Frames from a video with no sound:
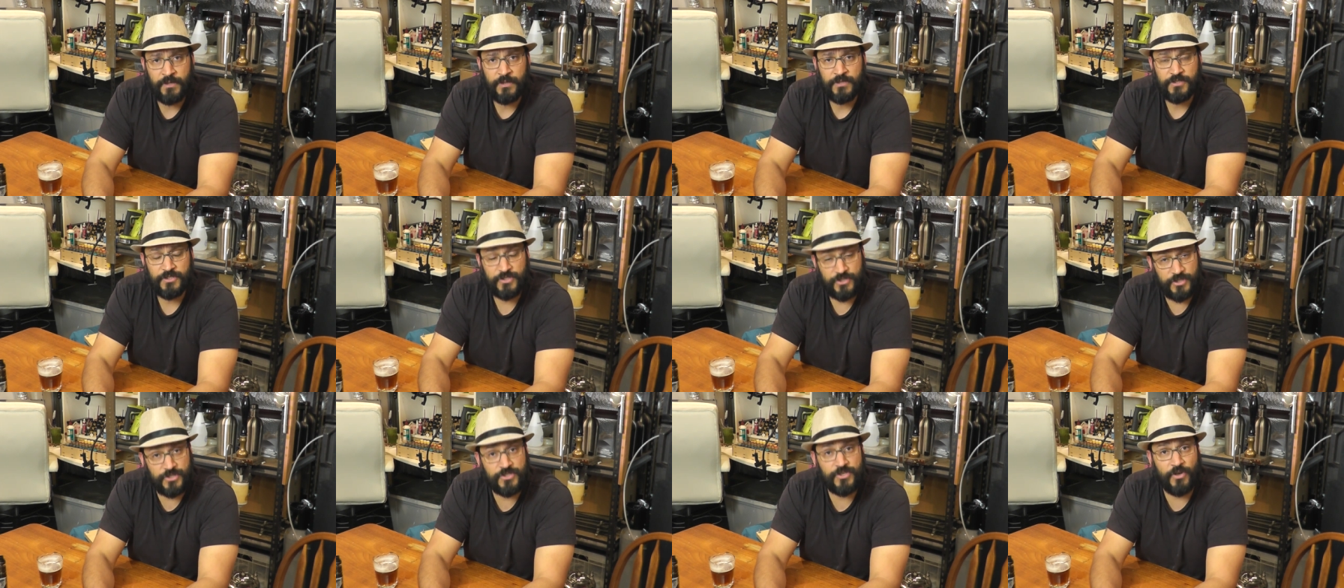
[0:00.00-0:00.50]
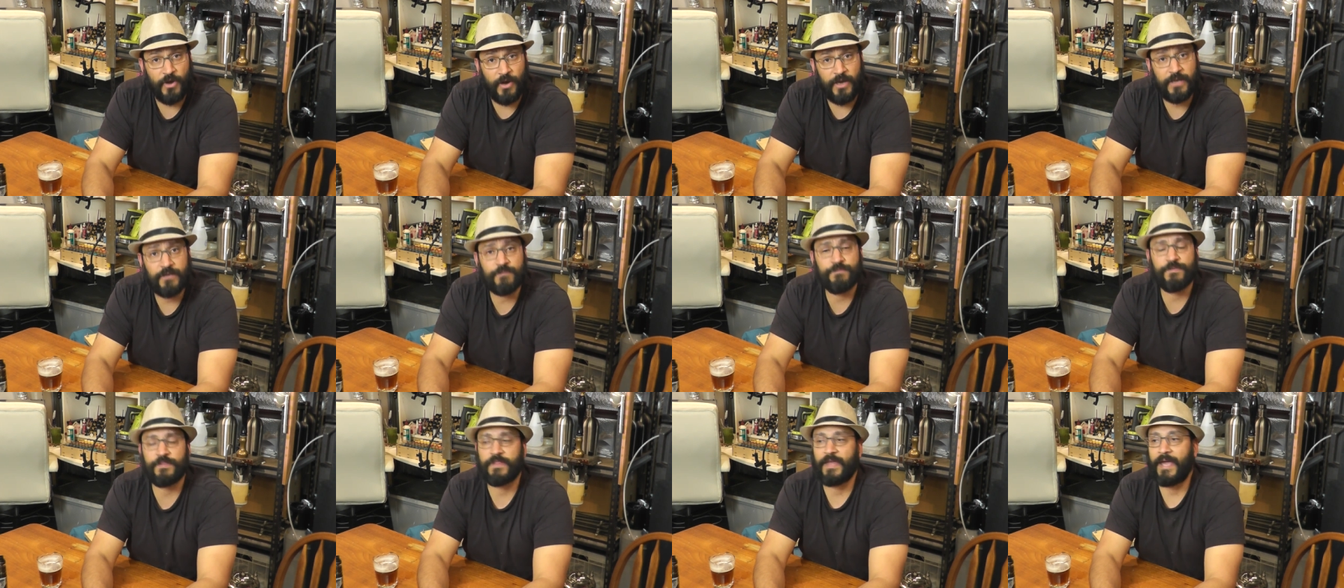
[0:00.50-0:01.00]
it's
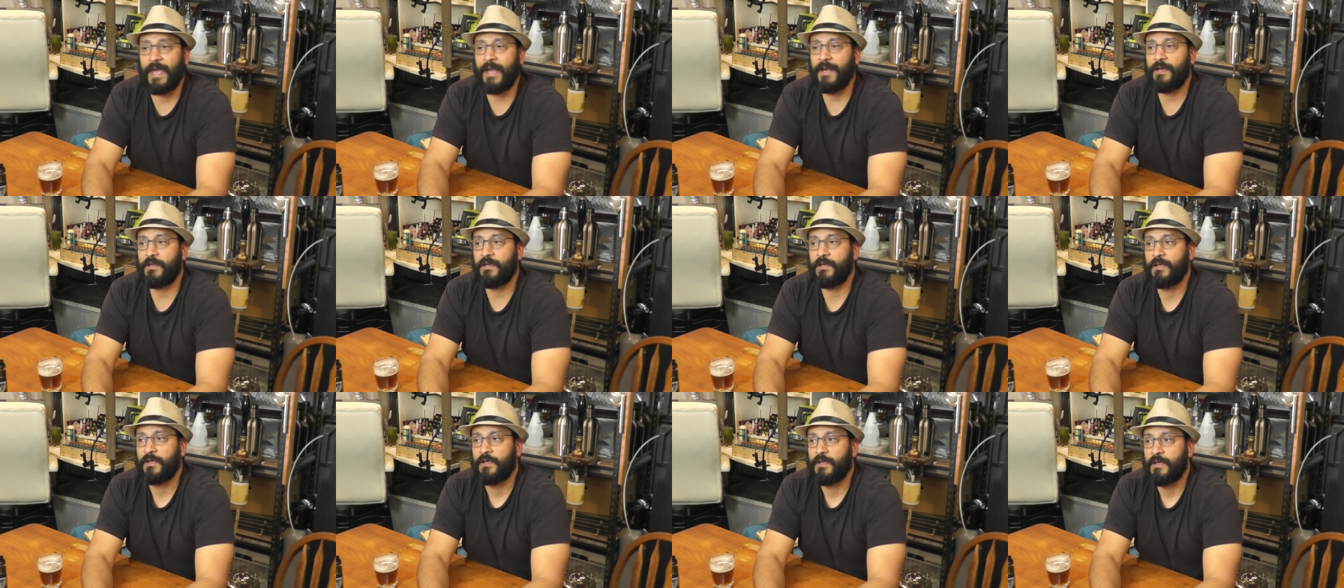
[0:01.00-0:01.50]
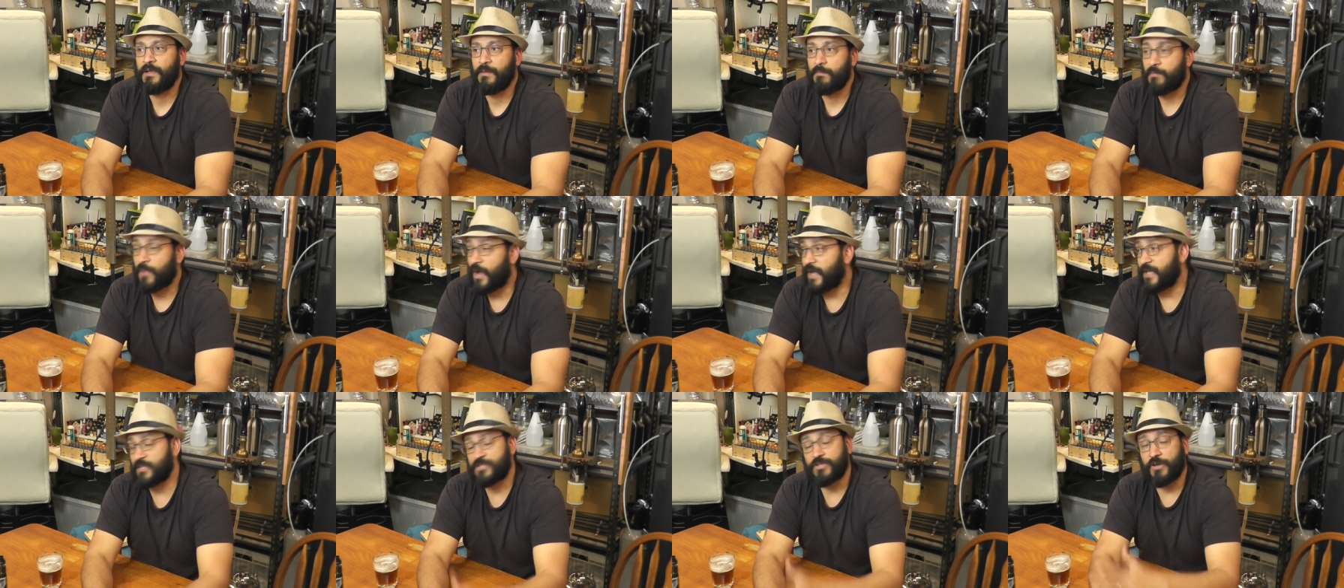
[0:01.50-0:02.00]
designed for that
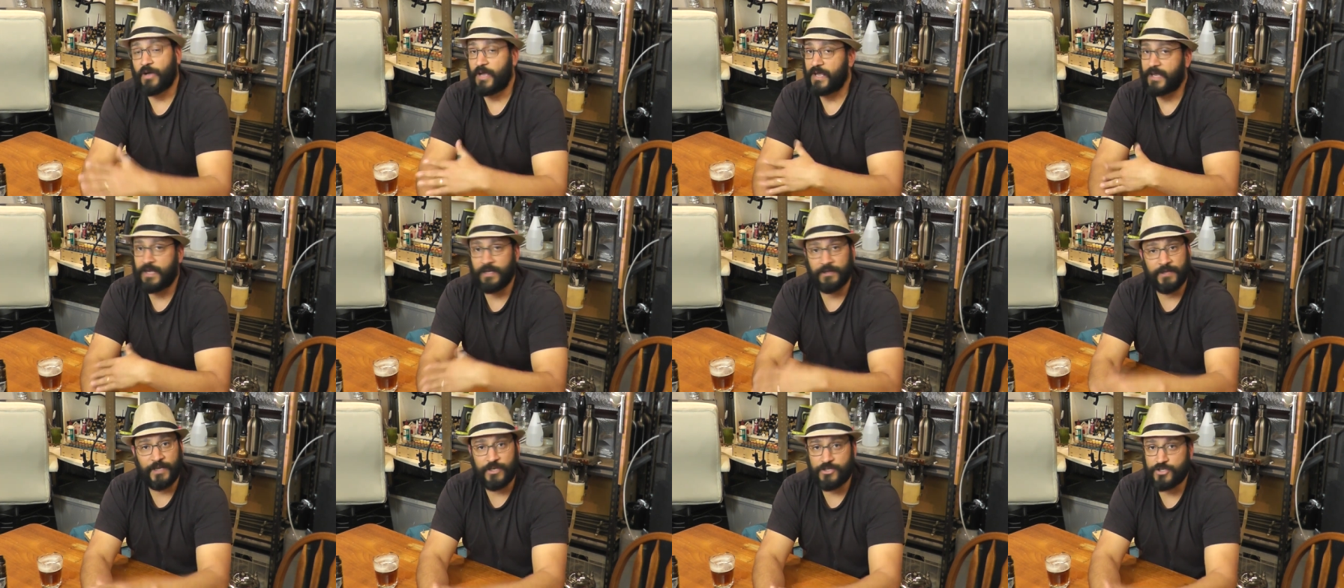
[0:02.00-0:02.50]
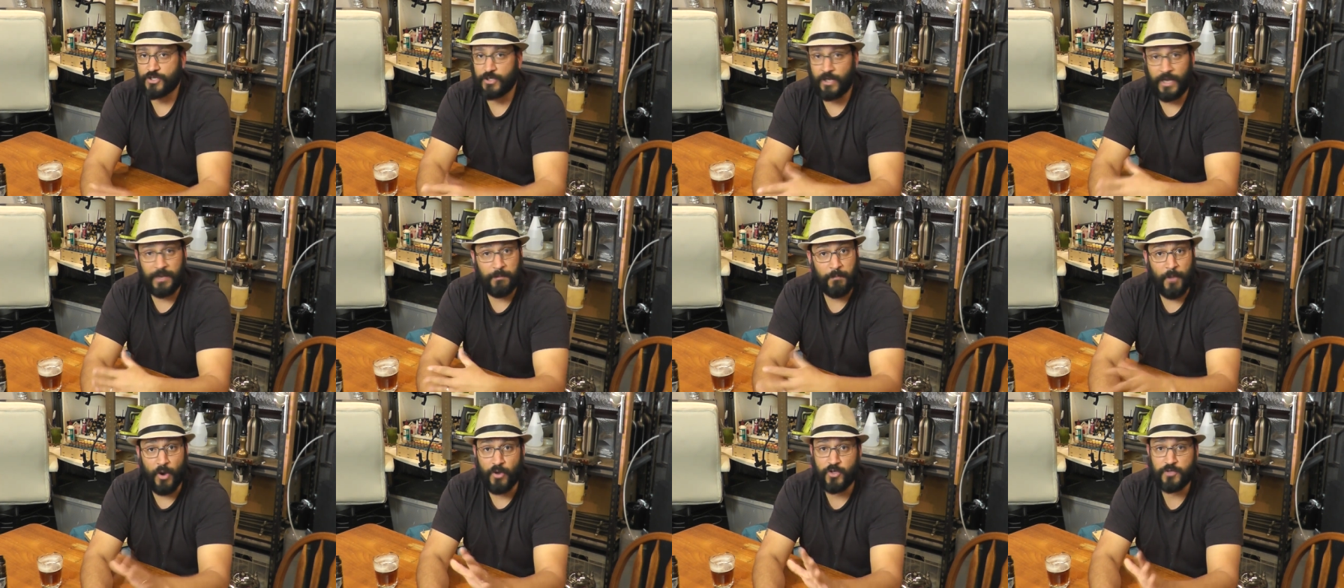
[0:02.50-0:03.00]
my entire collection,
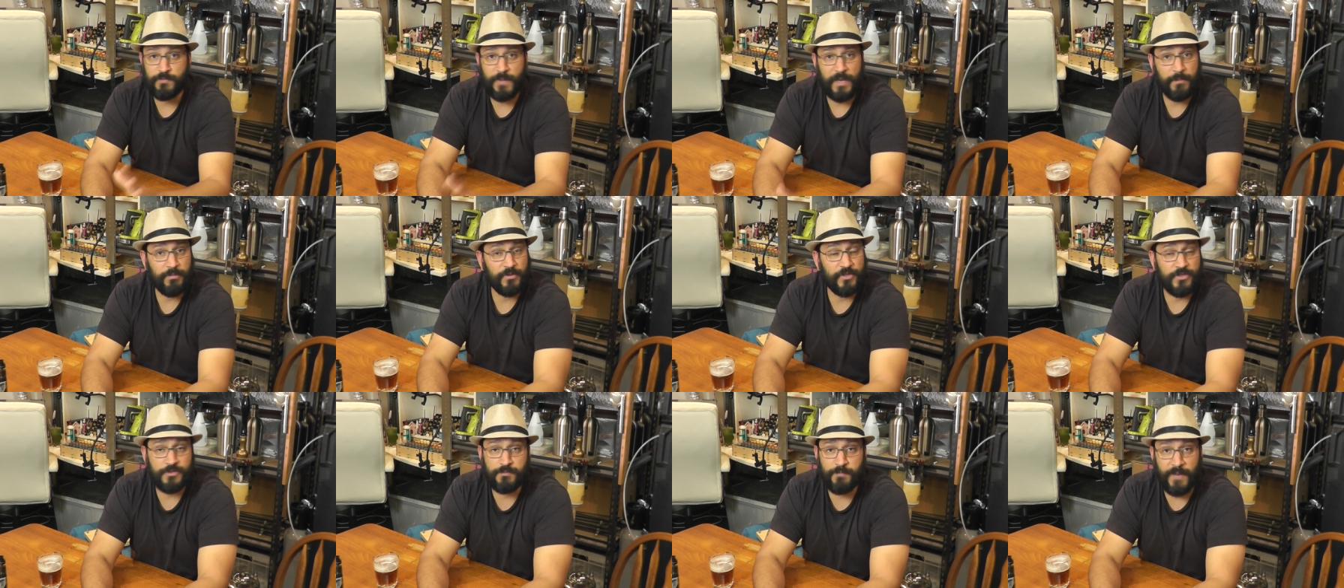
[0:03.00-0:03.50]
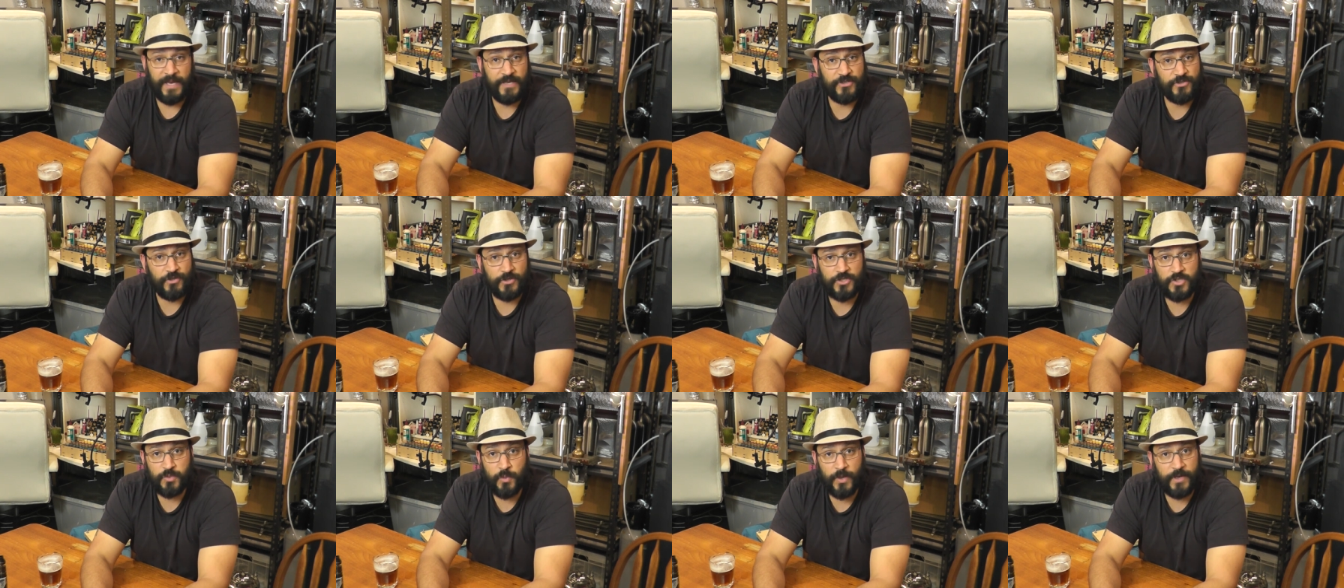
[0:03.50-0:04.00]
like most people, is based
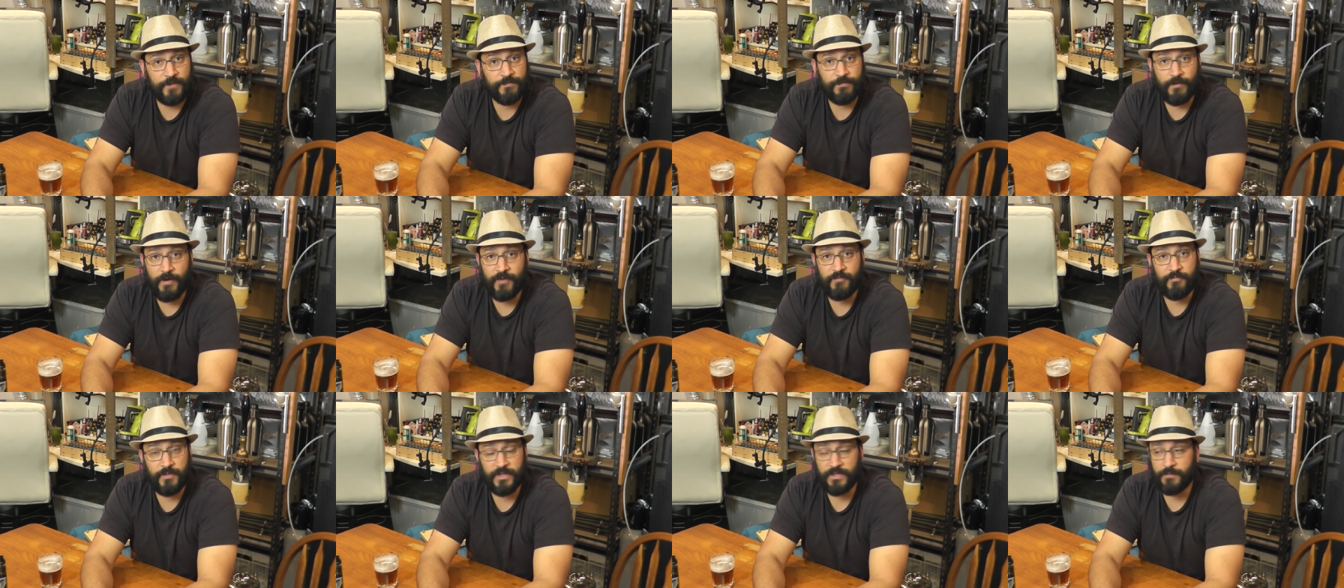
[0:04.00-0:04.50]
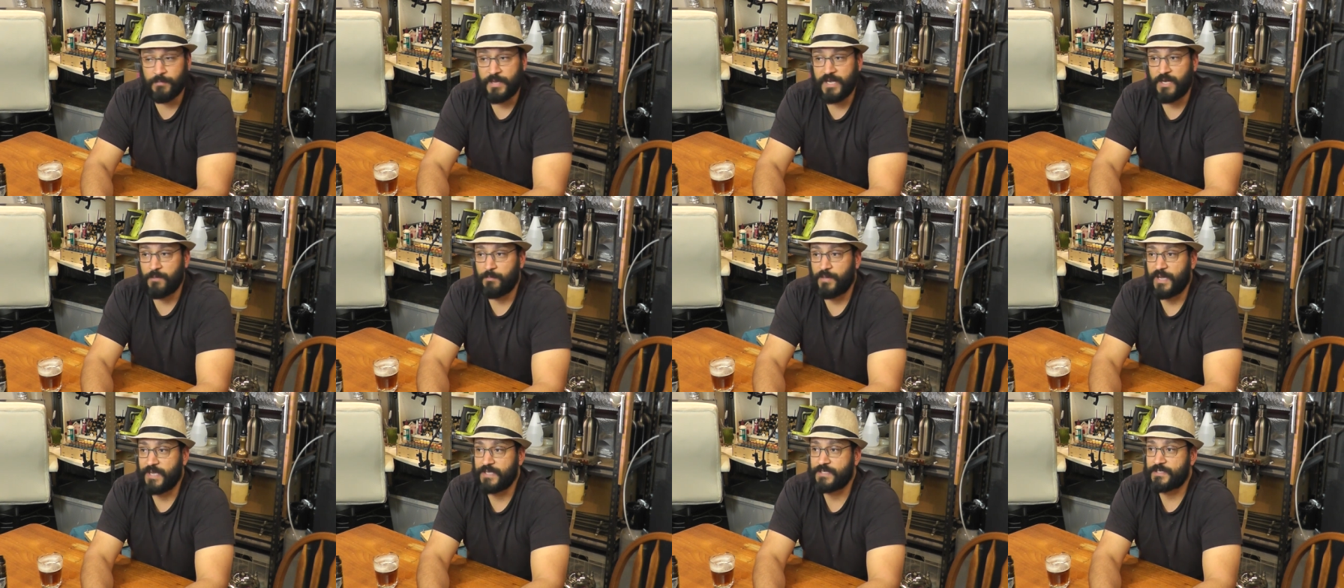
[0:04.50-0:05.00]
on 25
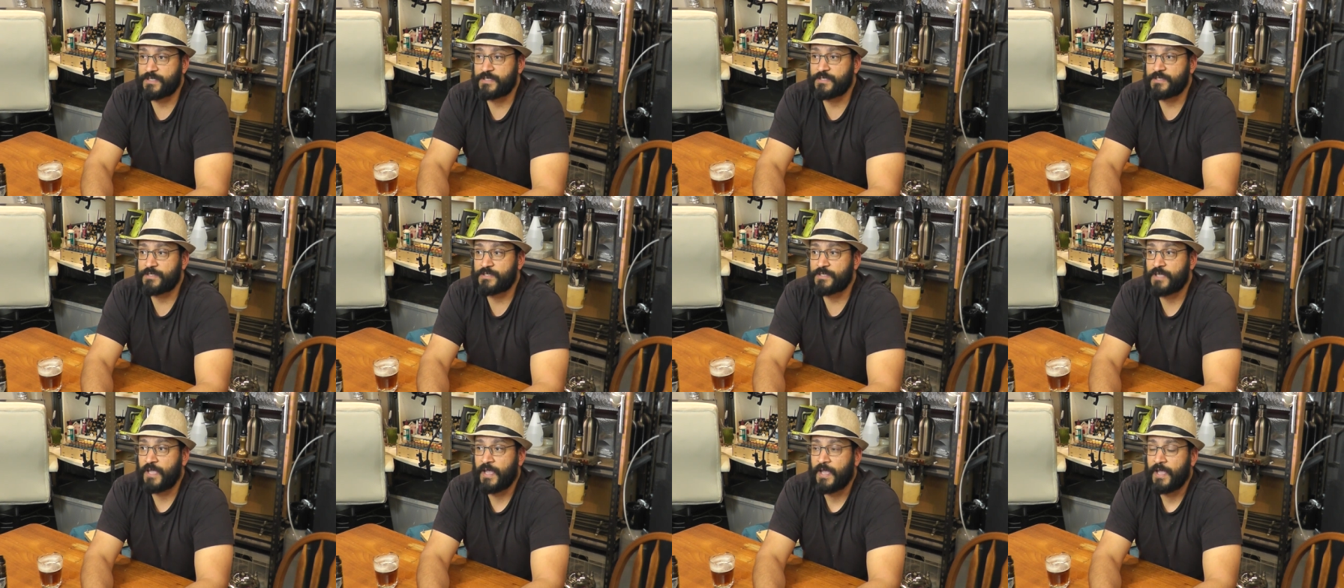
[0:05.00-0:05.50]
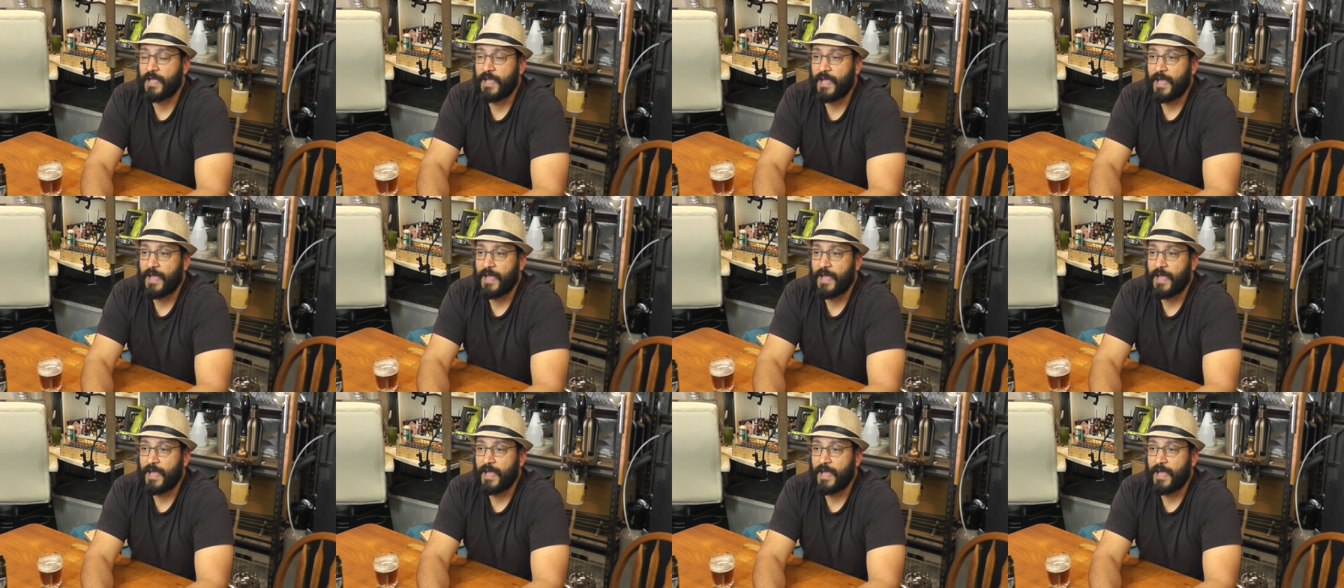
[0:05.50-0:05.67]
millimeter bases.